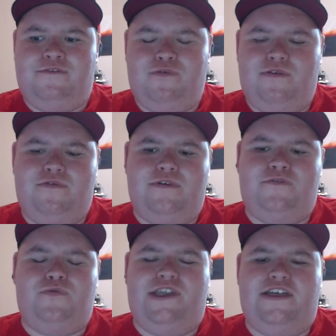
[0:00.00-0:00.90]

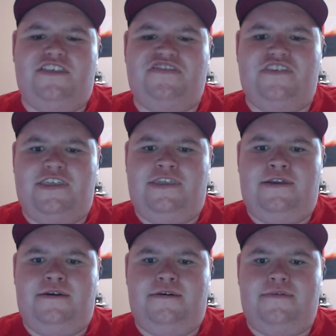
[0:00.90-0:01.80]
we're gonna sit
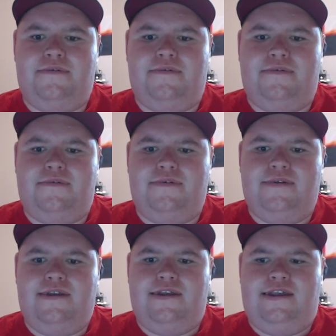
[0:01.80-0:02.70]
here
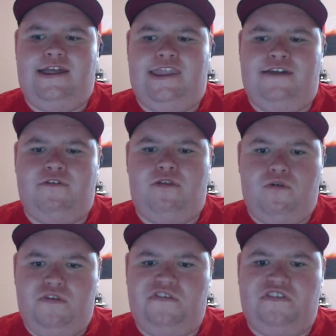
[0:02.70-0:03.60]
and have an
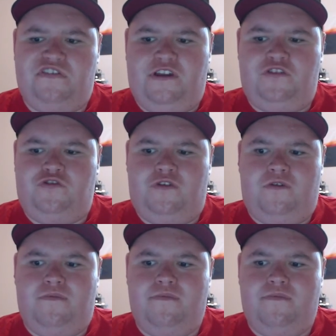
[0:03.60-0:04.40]
honest discussion,